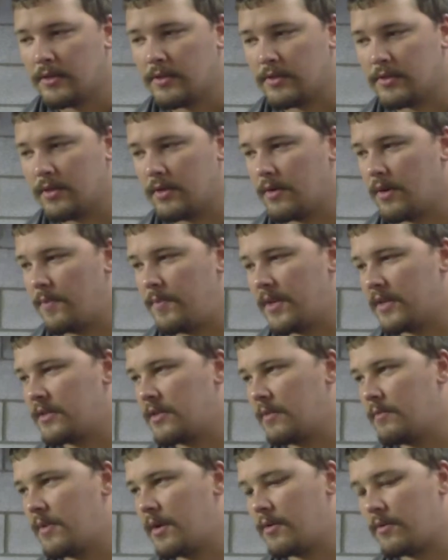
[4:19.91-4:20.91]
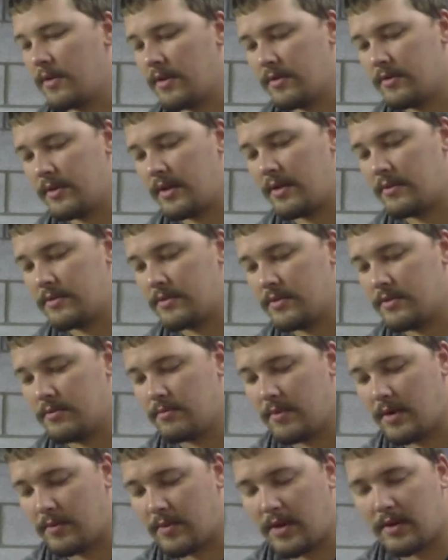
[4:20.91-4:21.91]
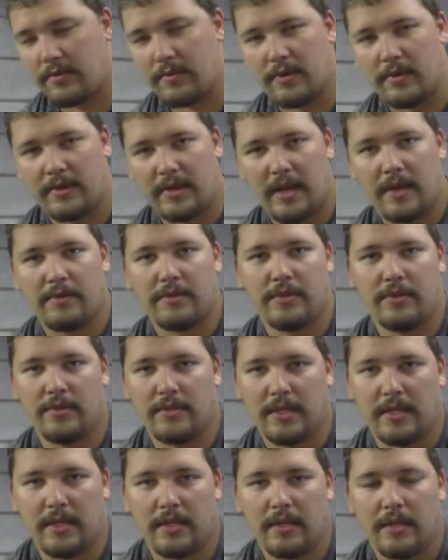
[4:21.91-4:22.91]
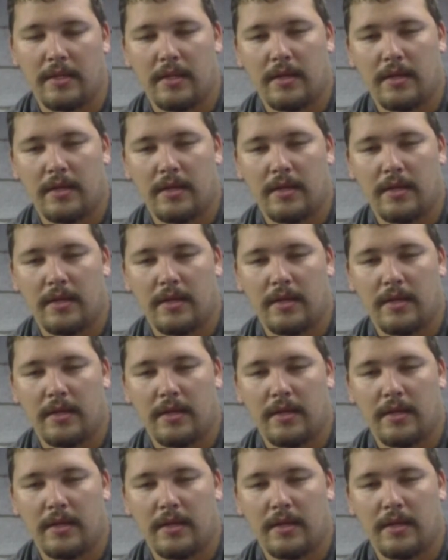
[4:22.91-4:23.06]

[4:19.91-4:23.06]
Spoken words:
So I picked up my reel that my rod and reel that I was using,